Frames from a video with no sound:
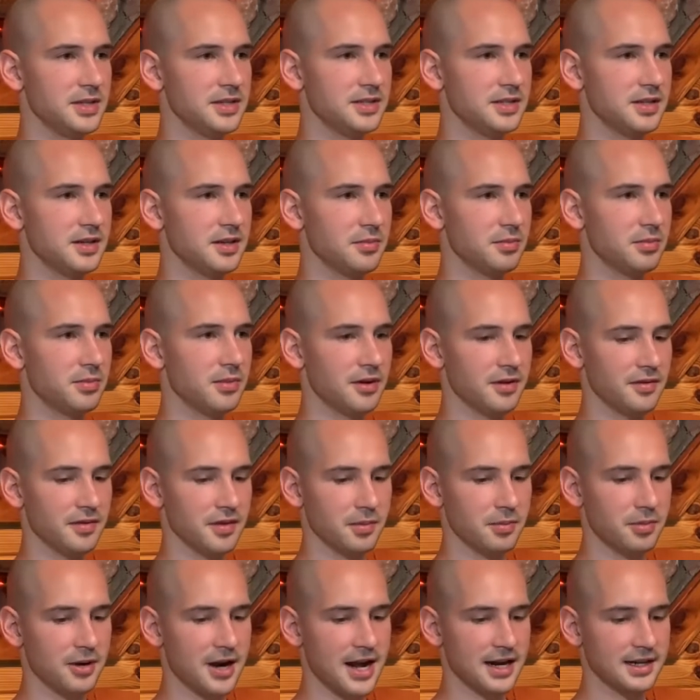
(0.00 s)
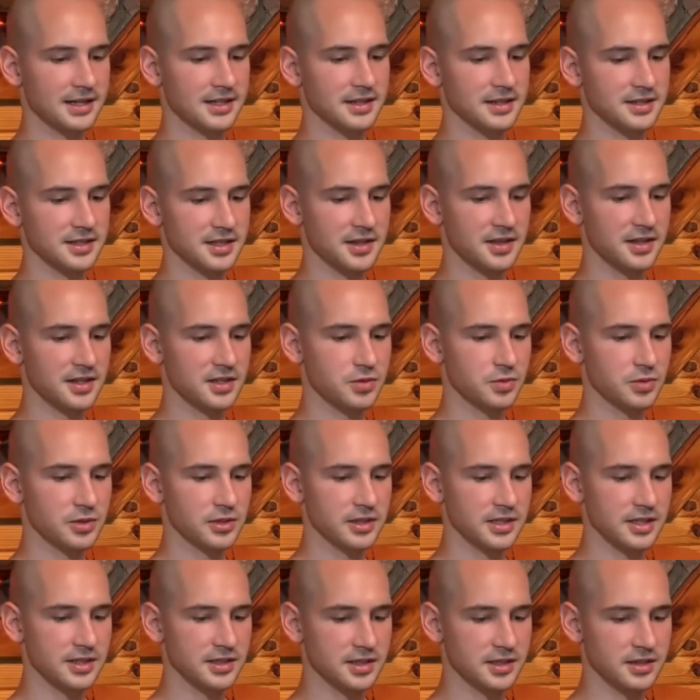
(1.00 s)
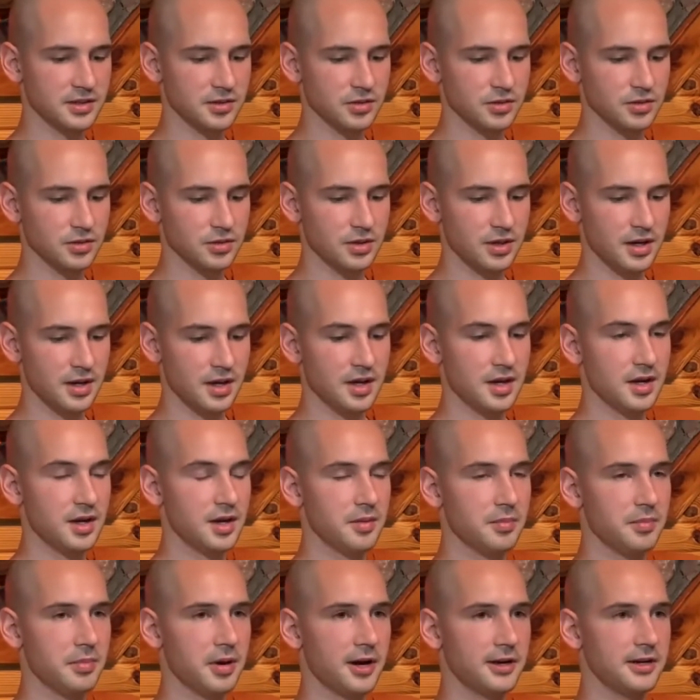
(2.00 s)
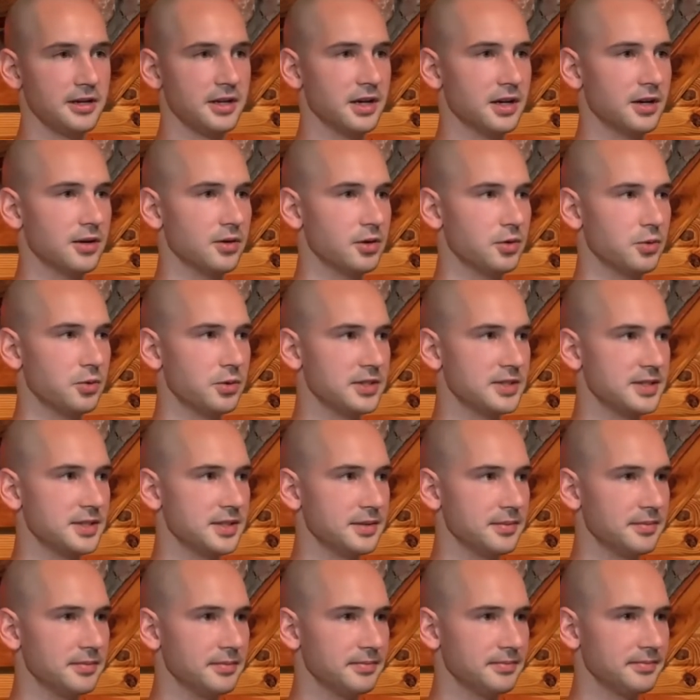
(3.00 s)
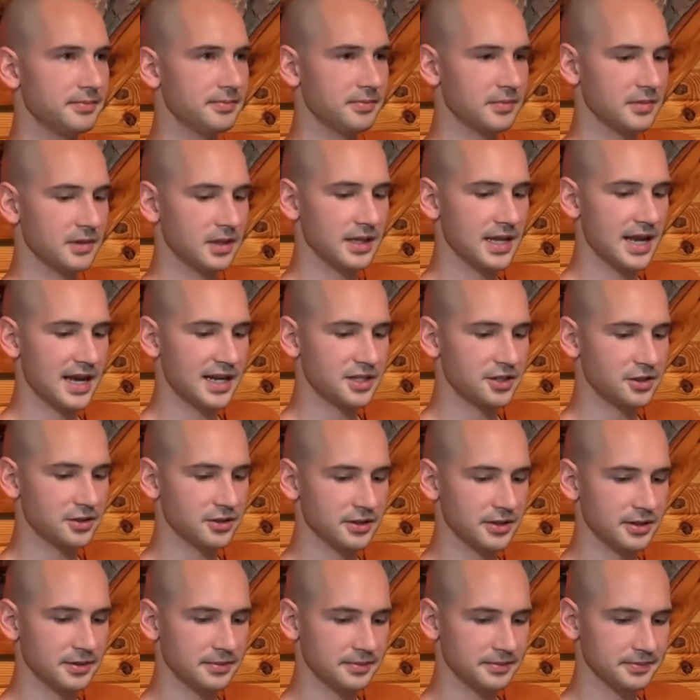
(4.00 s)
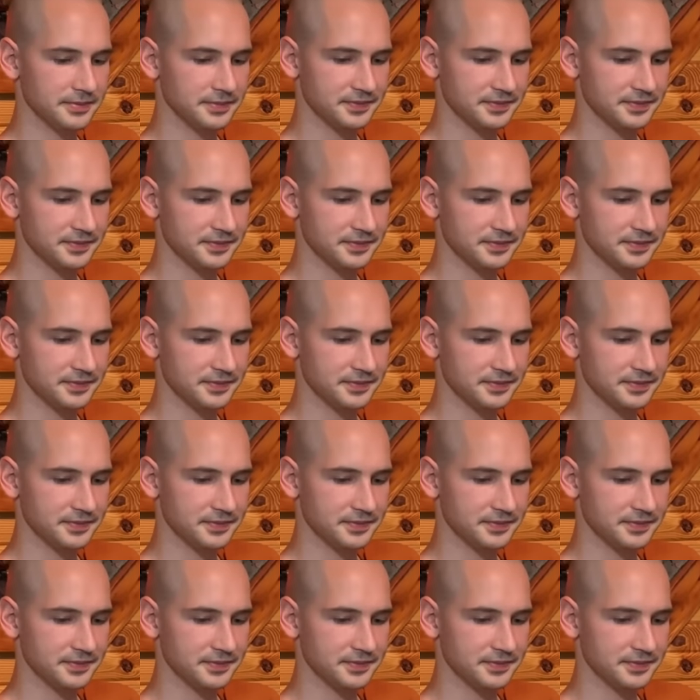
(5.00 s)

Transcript: piece of the practice, and this will lead to panna, or wisdom, naturally.